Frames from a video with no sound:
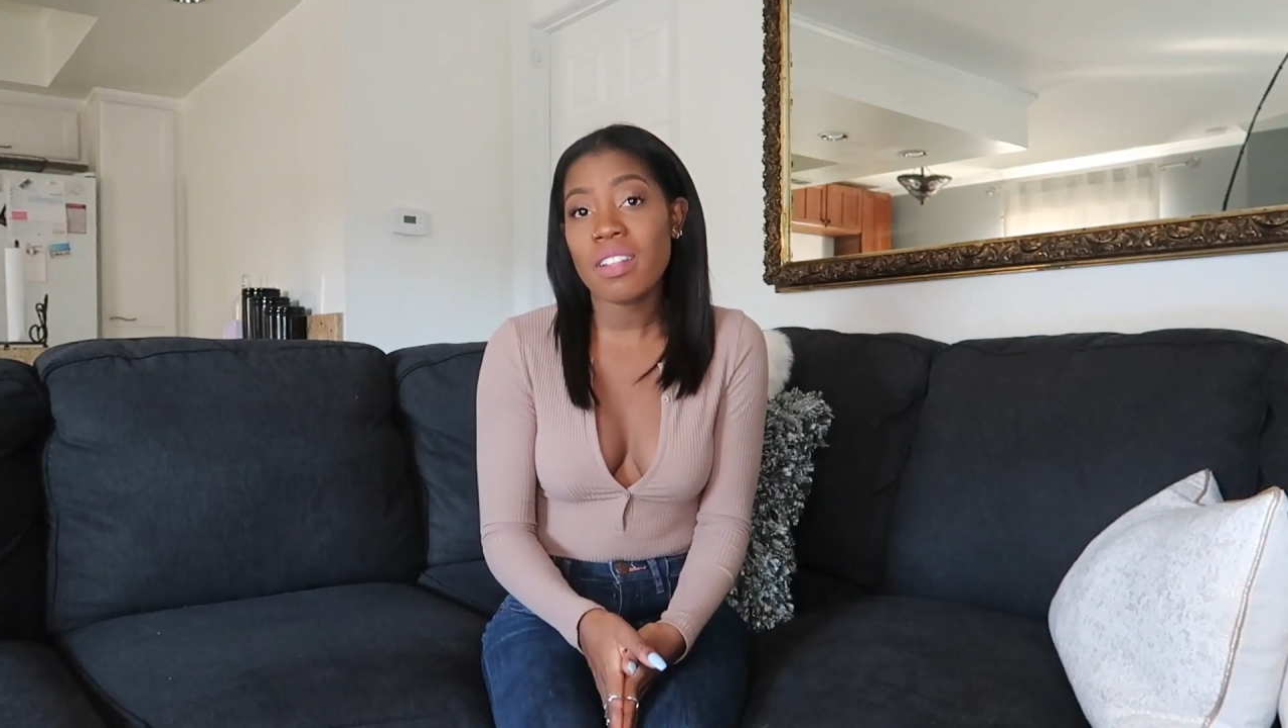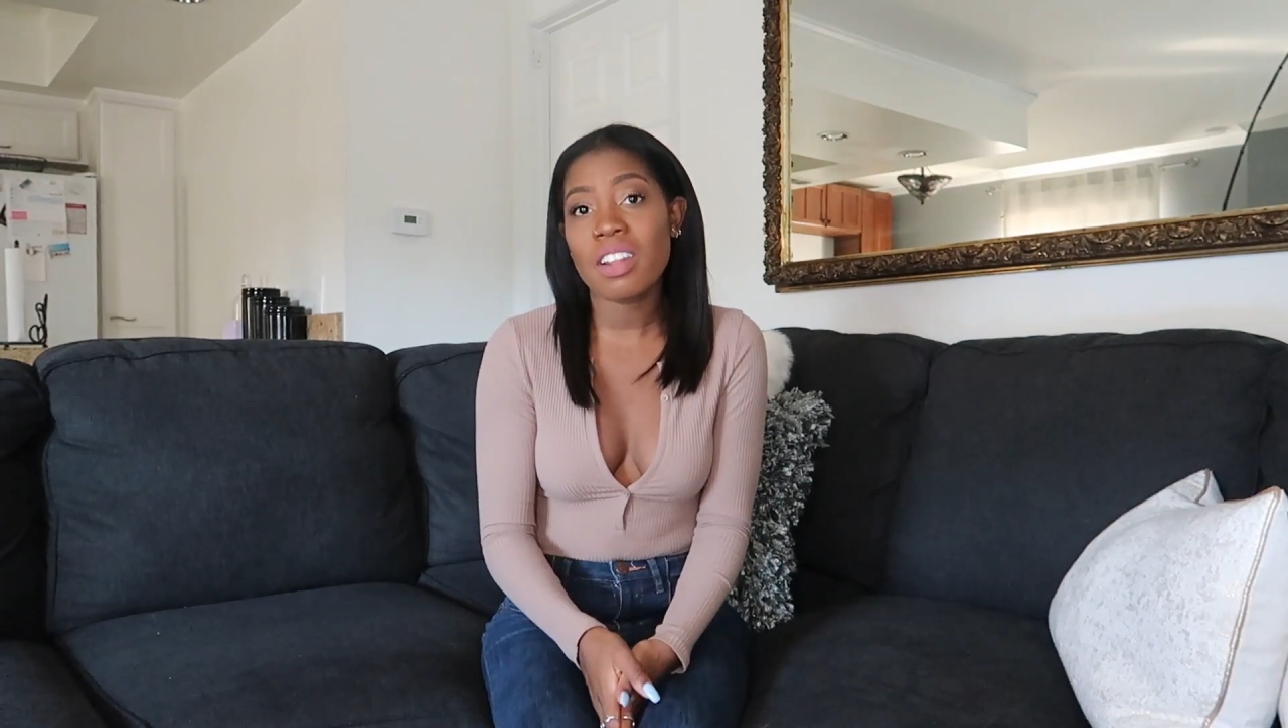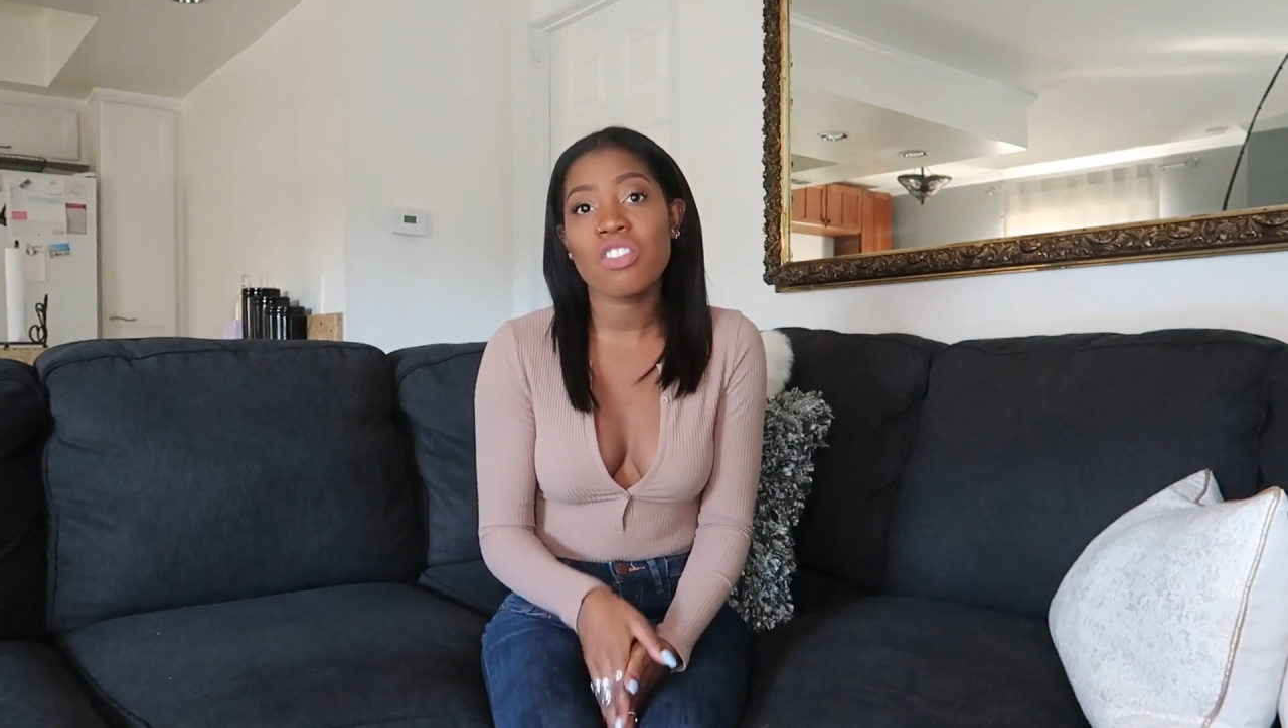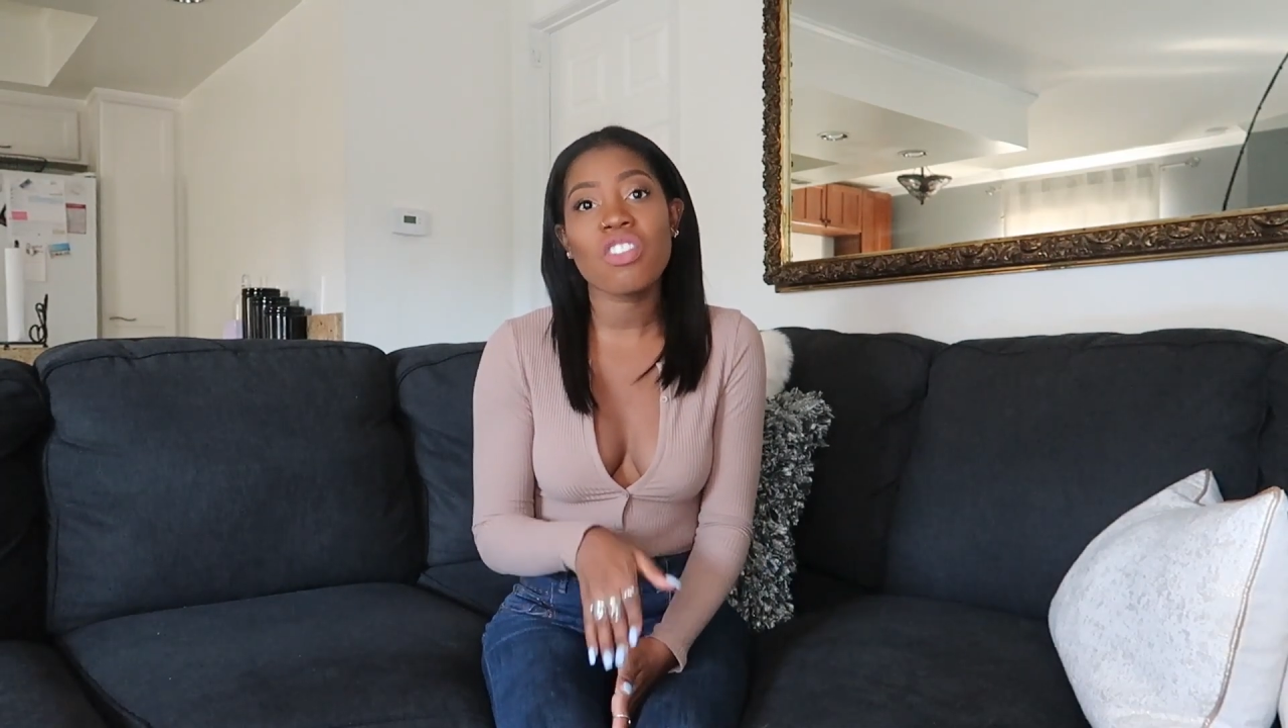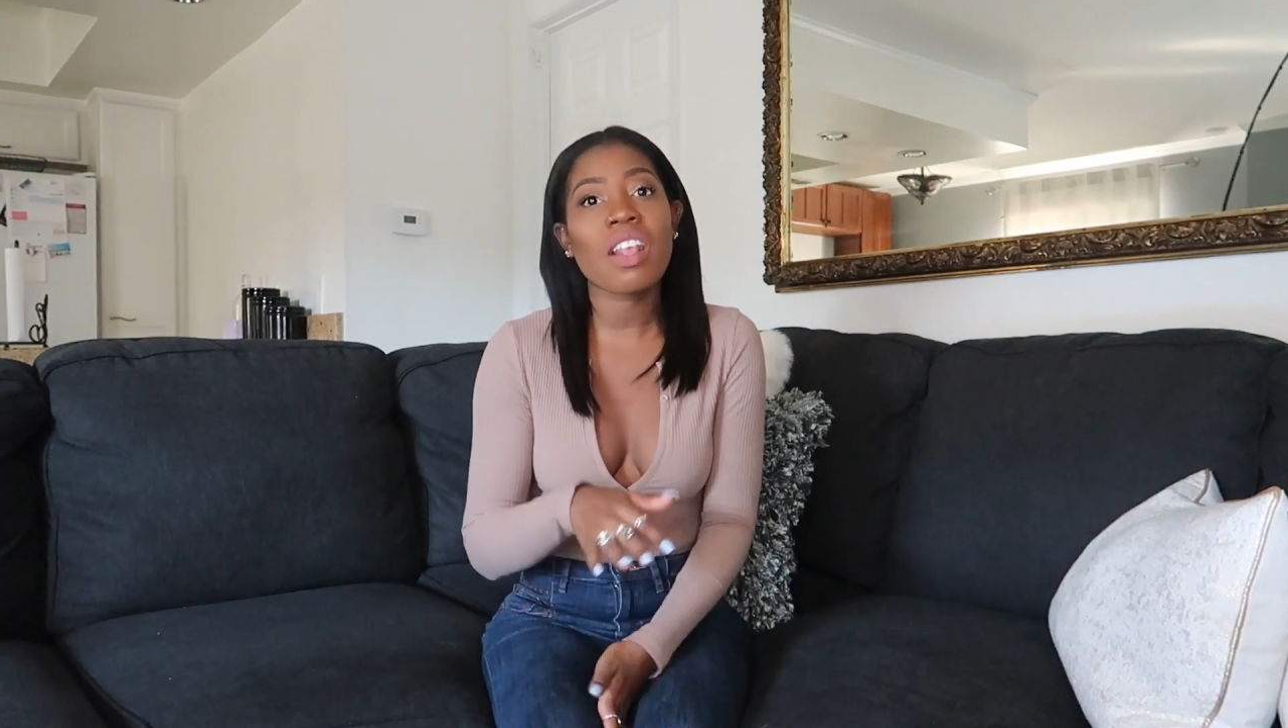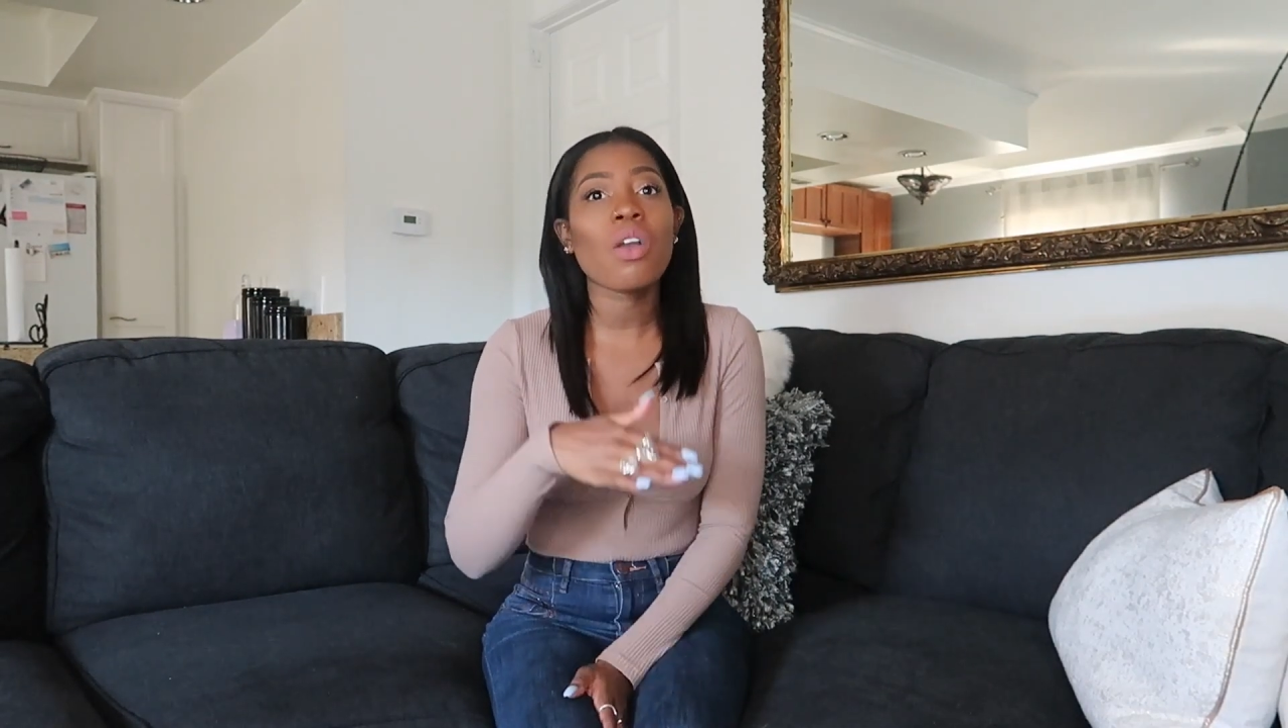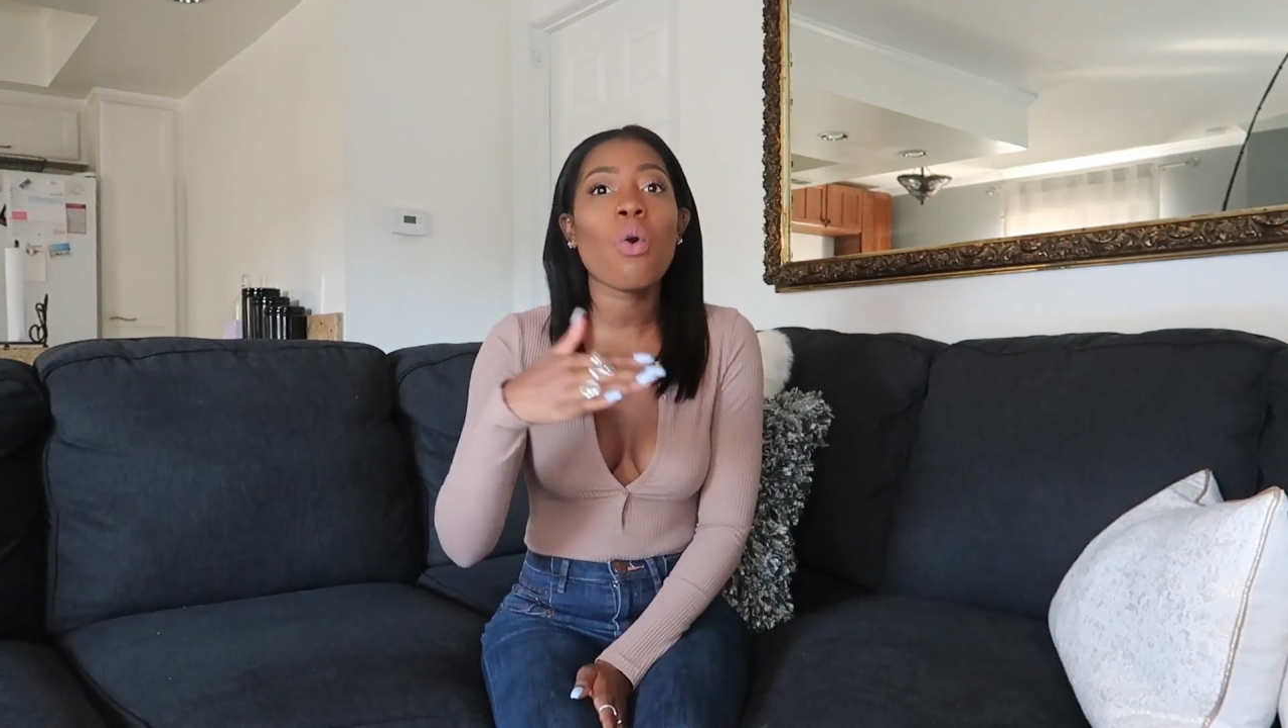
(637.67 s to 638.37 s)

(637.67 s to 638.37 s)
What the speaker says: and it's just like